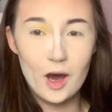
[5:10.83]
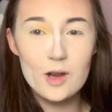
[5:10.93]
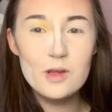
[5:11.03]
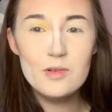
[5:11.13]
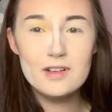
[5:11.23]
do
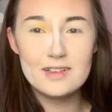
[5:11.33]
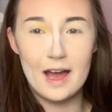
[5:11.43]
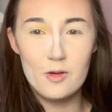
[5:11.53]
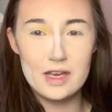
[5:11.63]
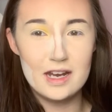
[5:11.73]
people
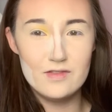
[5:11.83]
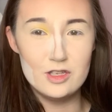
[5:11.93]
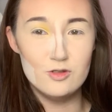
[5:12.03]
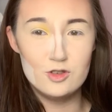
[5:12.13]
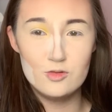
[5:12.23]
allow me to have a
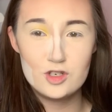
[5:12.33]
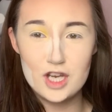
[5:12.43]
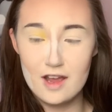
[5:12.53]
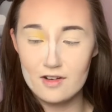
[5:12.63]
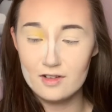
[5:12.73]
YouTube
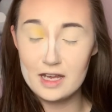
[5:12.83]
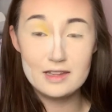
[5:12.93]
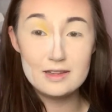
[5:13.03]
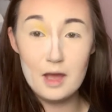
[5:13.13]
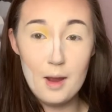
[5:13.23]
channel?
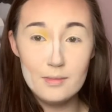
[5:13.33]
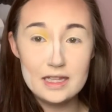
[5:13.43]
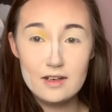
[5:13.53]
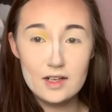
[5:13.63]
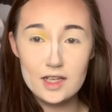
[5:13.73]
I'm
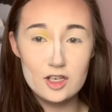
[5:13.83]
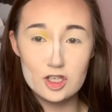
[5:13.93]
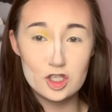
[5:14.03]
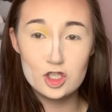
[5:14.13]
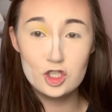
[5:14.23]
literally
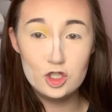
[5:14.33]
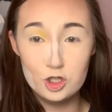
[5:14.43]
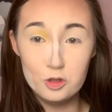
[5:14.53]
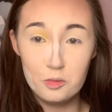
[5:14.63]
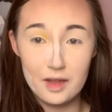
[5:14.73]
just
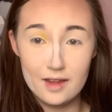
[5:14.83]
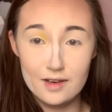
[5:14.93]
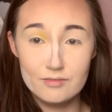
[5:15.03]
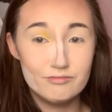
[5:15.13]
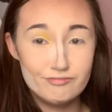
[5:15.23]
stupid.